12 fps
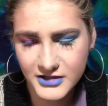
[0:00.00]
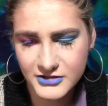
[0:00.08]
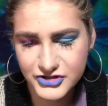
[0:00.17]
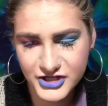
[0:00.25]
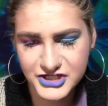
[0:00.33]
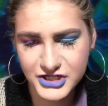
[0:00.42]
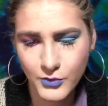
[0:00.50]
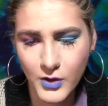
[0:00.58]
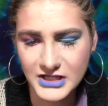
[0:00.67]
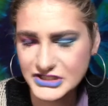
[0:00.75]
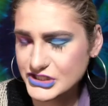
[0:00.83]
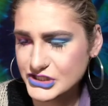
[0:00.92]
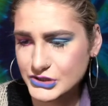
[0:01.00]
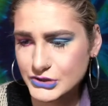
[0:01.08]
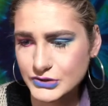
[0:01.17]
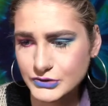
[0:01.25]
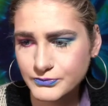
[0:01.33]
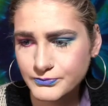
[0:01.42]
Trisha wants
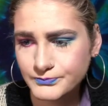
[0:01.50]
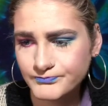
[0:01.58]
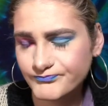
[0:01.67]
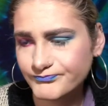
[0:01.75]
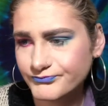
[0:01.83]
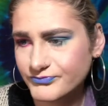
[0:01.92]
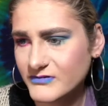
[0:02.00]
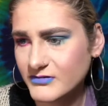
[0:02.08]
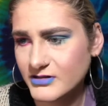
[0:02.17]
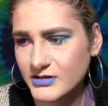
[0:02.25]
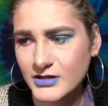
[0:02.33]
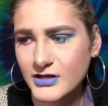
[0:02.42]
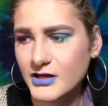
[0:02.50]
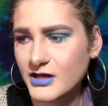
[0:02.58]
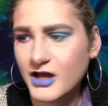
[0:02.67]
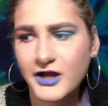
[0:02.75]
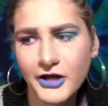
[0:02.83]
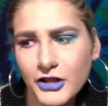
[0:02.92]
to
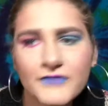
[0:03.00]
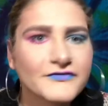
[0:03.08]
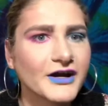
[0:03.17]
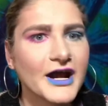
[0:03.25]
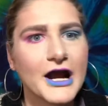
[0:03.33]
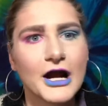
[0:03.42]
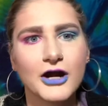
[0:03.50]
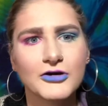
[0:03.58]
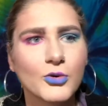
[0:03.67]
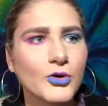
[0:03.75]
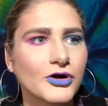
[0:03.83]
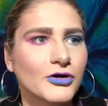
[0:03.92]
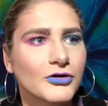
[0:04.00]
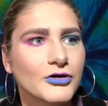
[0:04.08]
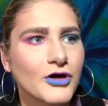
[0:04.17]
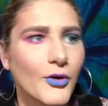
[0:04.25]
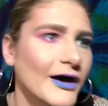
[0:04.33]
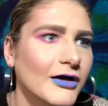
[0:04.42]
cut off her hair or
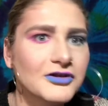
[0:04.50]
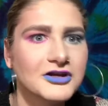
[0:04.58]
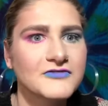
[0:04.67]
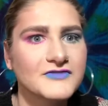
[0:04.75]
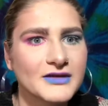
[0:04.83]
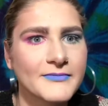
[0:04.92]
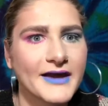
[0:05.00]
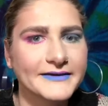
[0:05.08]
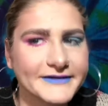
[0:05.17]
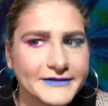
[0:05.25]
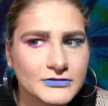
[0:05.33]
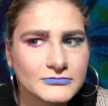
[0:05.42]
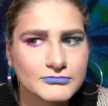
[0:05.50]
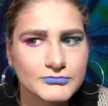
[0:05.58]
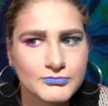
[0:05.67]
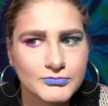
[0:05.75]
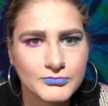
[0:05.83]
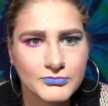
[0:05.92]
go out looking really manly,
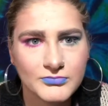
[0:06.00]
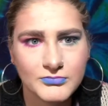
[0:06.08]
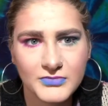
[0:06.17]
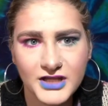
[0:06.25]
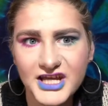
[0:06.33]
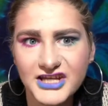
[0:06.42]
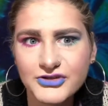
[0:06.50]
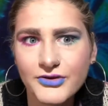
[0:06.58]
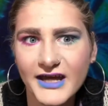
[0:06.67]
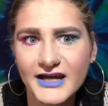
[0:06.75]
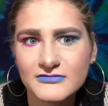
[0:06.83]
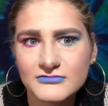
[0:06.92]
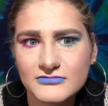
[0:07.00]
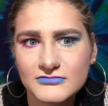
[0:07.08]
he could do that.